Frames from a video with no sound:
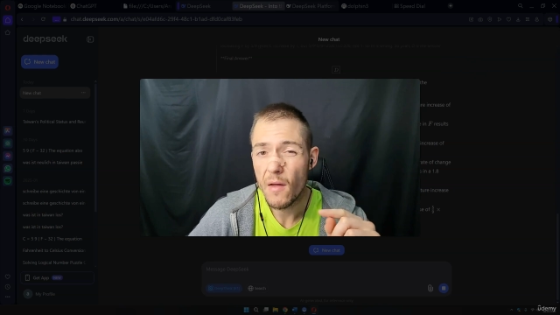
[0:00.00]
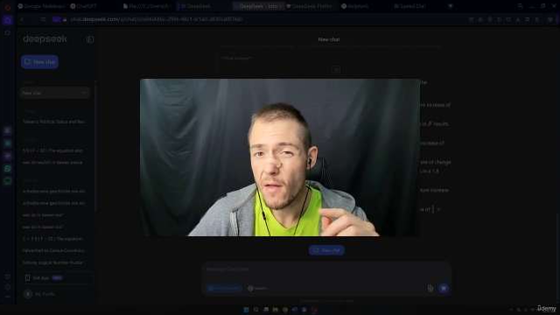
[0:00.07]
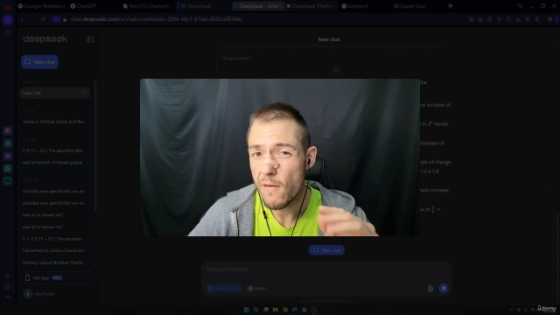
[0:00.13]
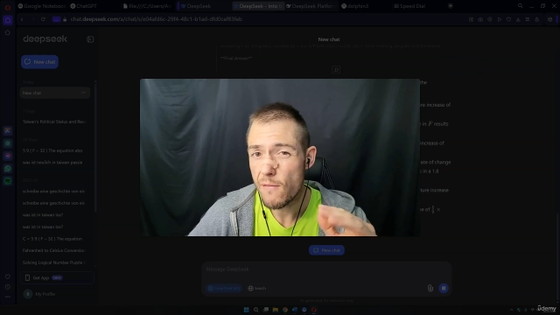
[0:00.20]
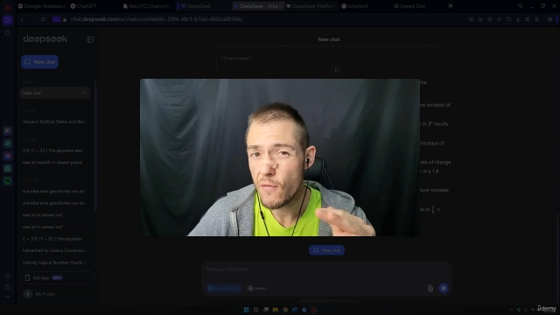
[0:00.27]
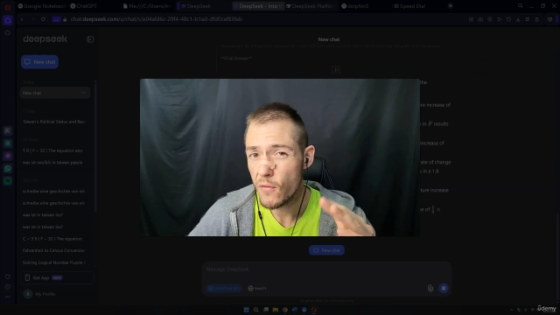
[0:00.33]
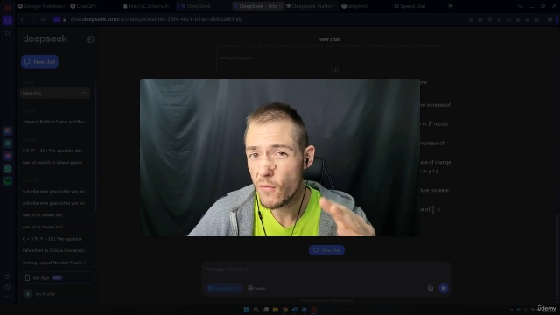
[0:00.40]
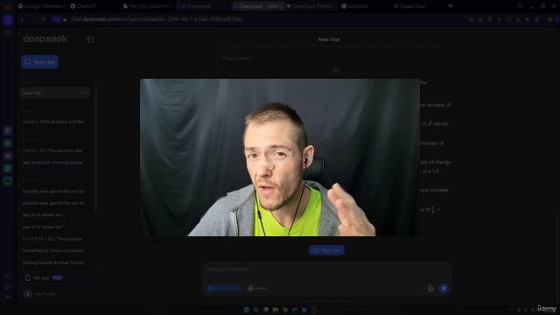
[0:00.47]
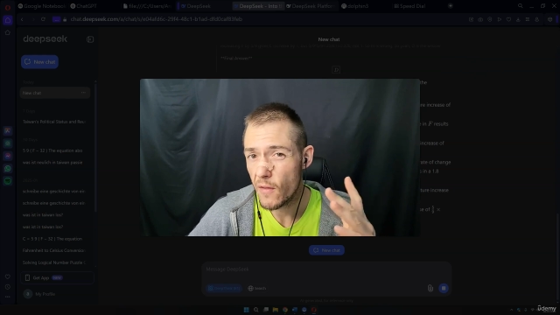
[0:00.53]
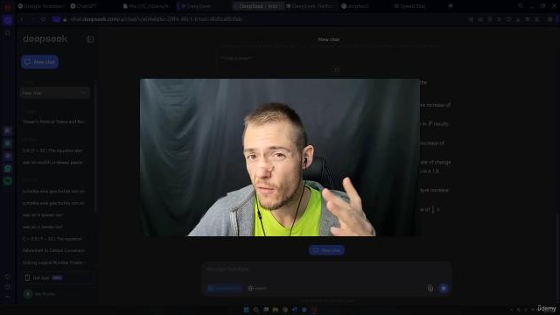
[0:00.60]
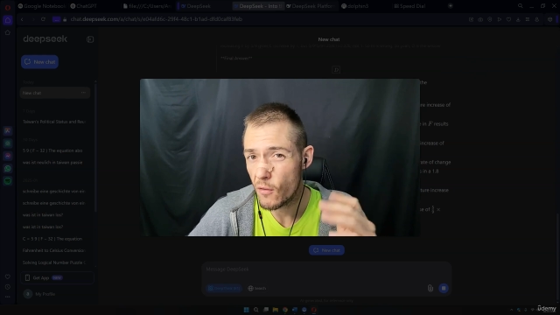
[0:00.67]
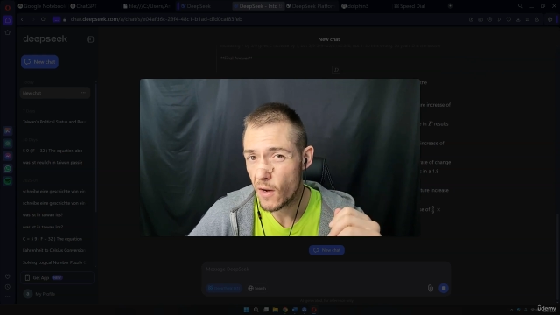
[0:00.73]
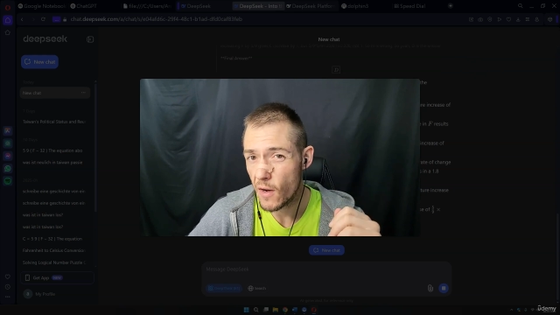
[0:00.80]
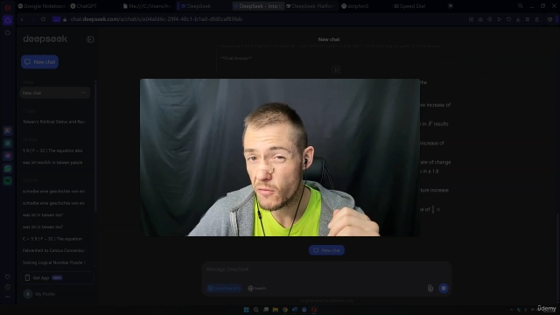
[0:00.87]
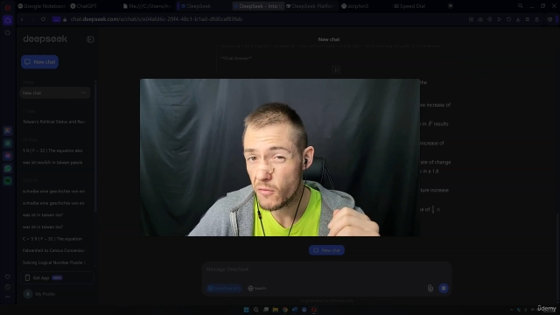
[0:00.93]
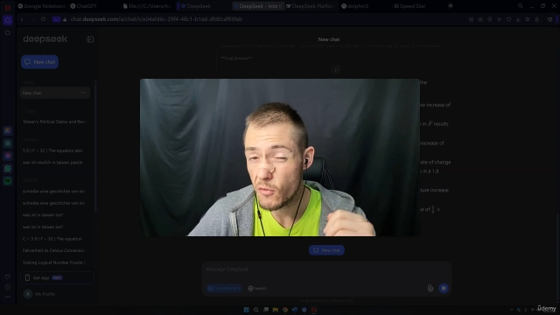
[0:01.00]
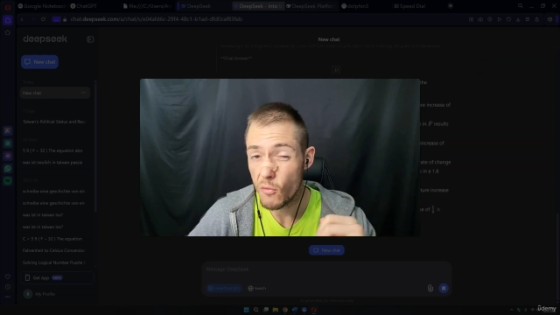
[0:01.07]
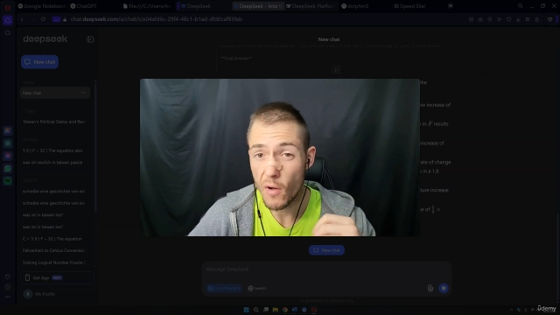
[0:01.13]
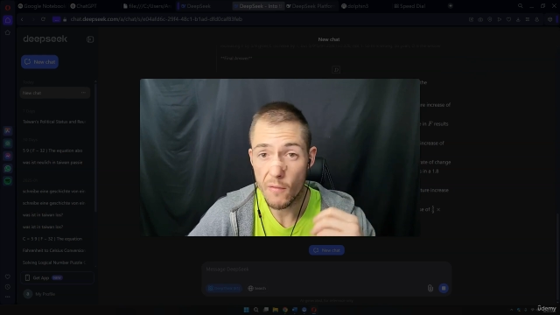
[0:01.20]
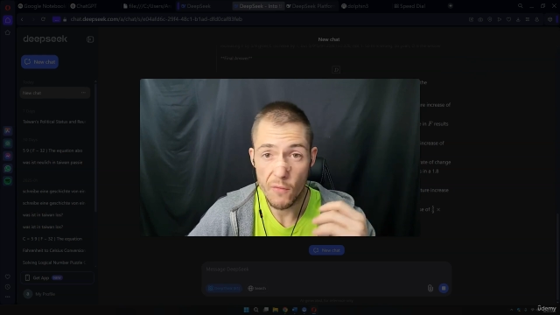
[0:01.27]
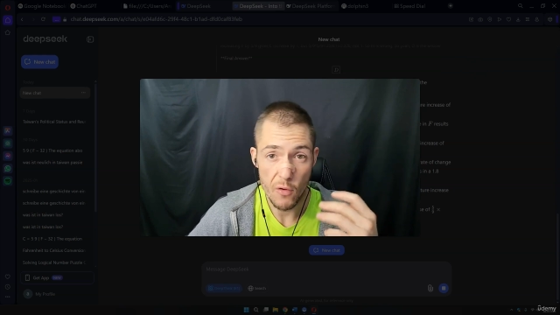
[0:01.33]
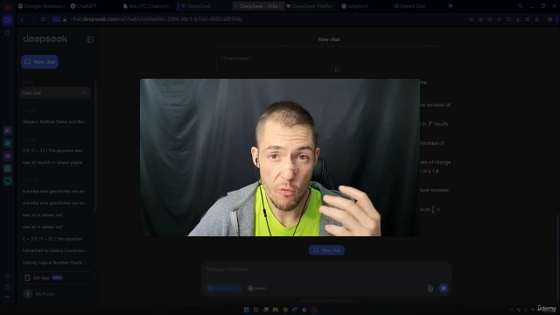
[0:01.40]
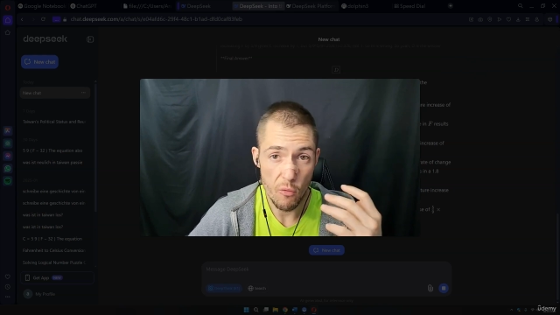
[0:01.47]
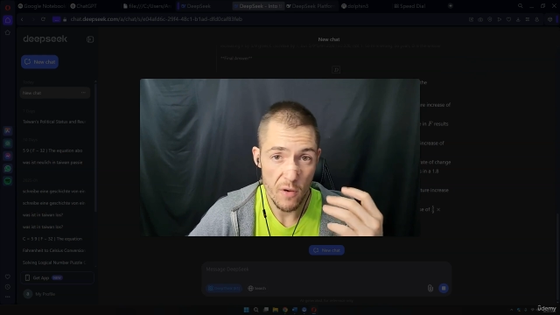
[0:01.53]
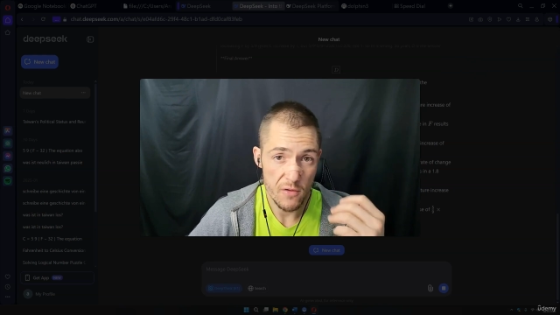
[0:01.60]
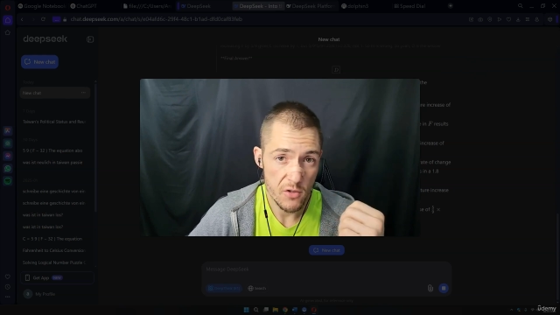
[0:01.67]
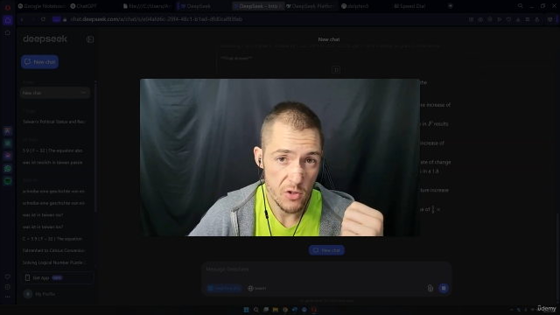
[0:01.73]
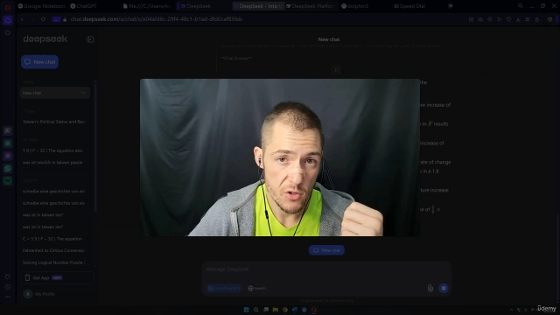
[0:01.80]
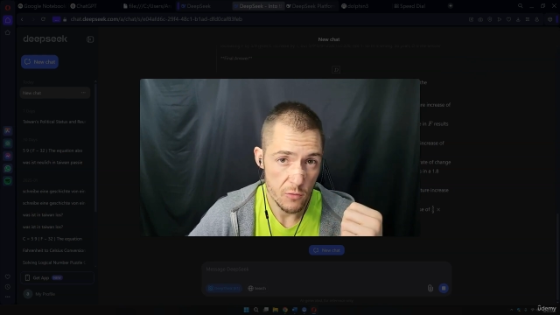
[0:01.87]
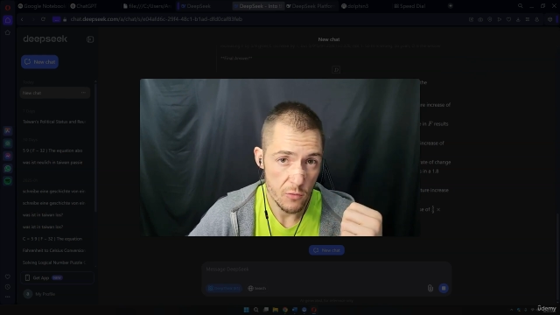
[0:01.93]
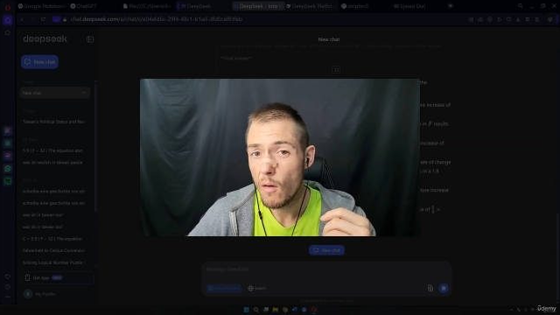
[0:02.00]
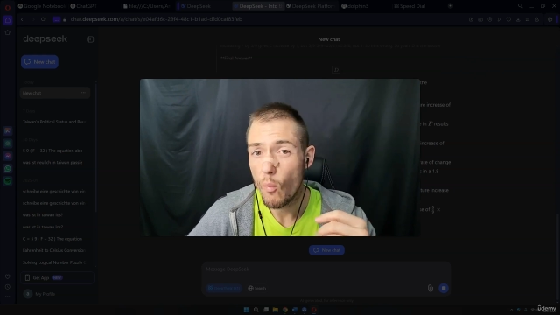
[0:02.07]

If on the other hand you have a question